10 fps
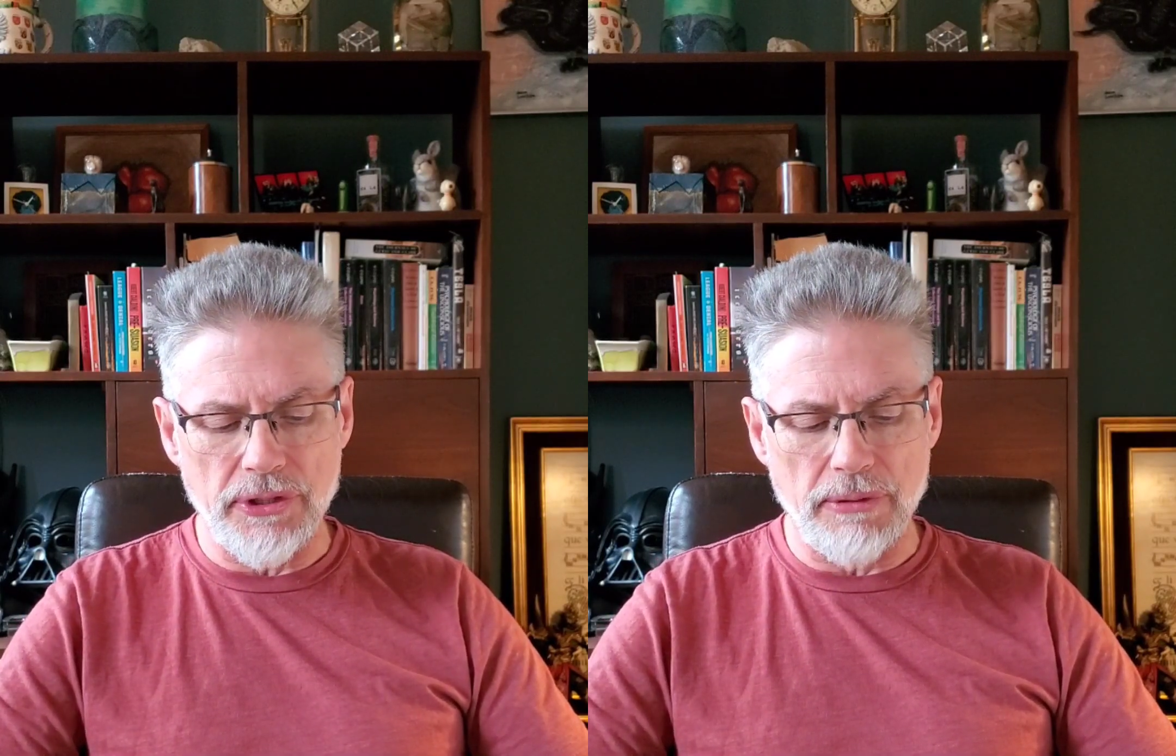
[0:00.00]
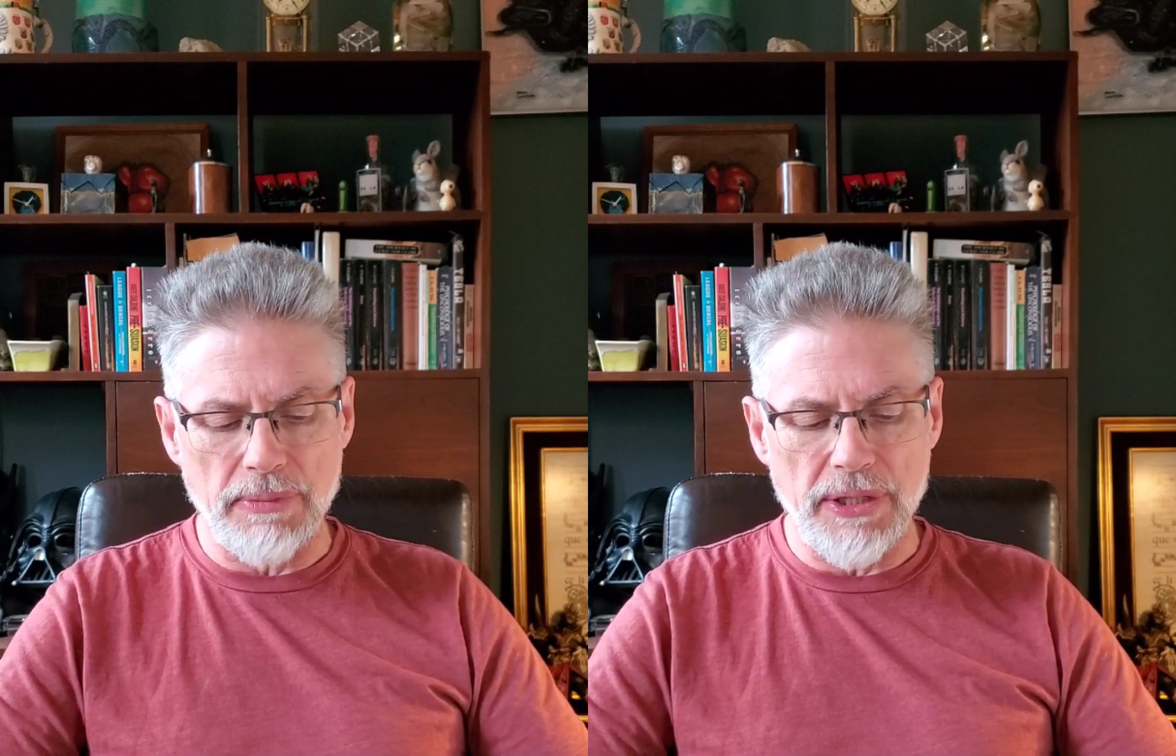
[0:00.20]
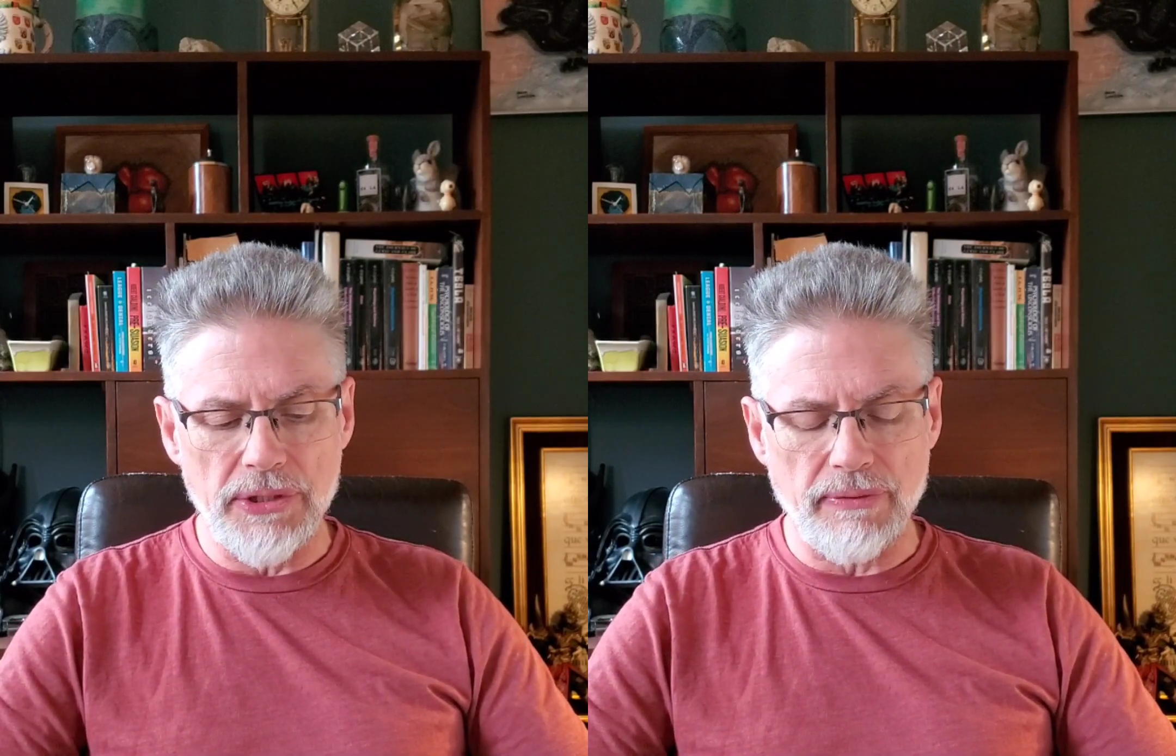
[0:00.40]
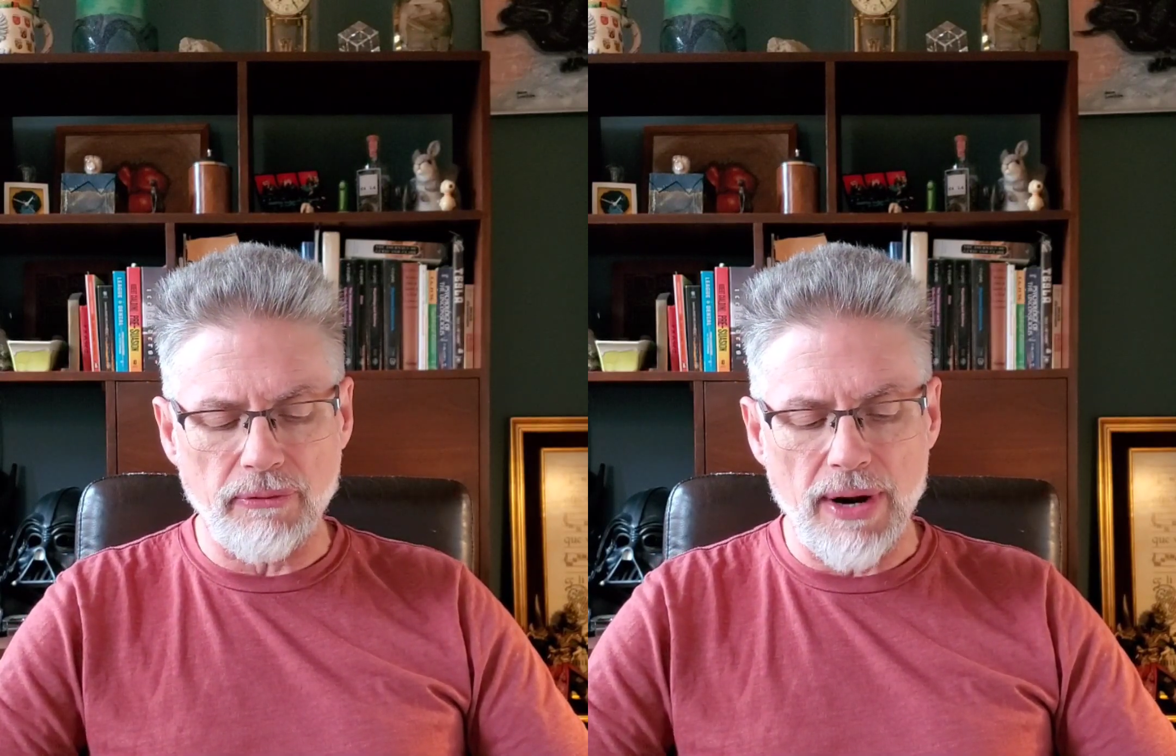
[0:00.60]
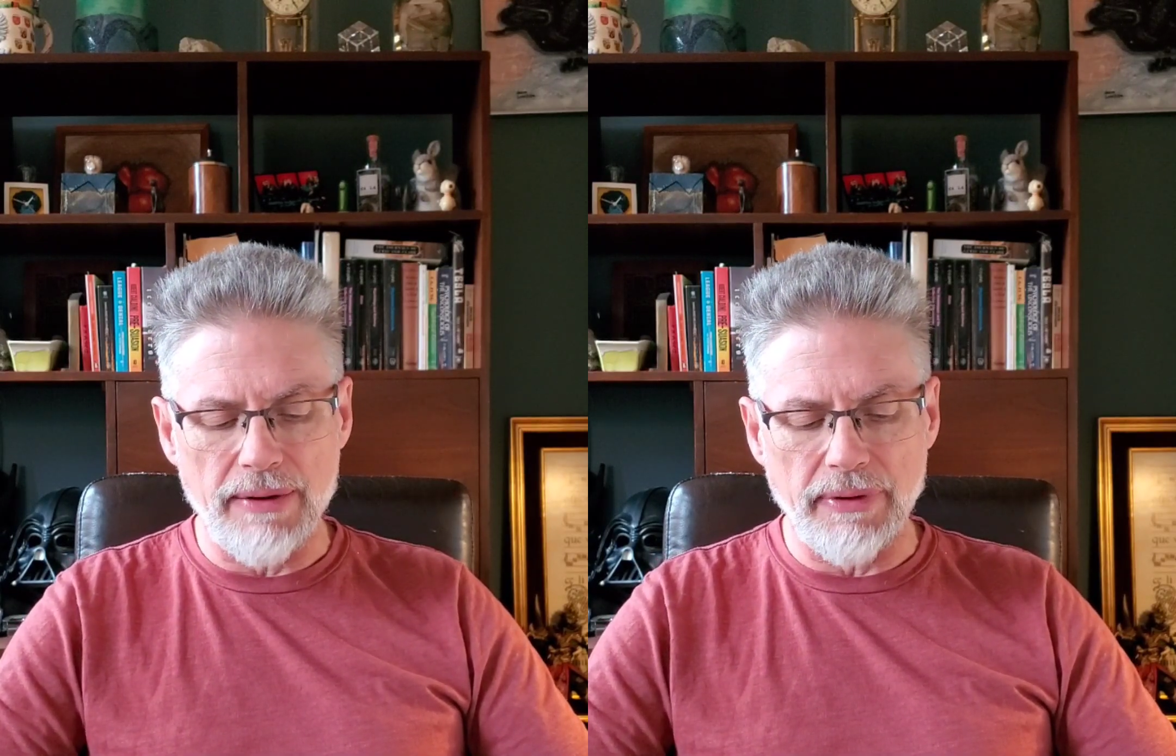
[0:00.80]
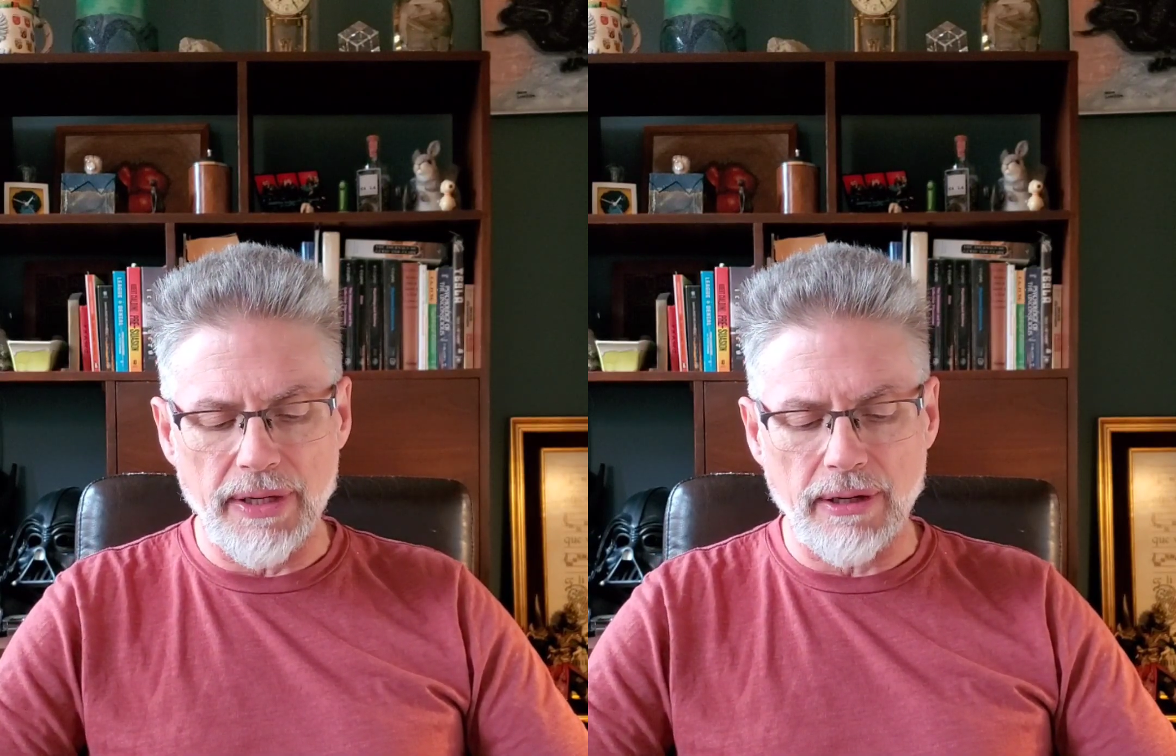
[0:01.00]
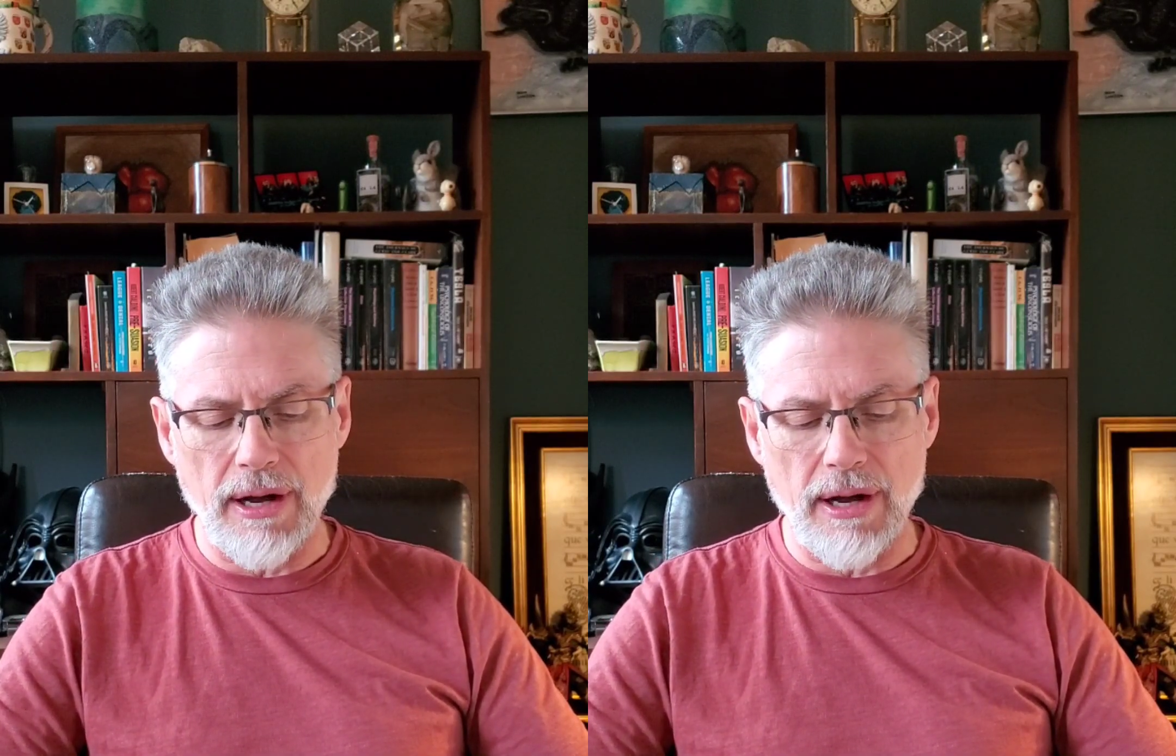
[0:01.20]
to the means of arriving at a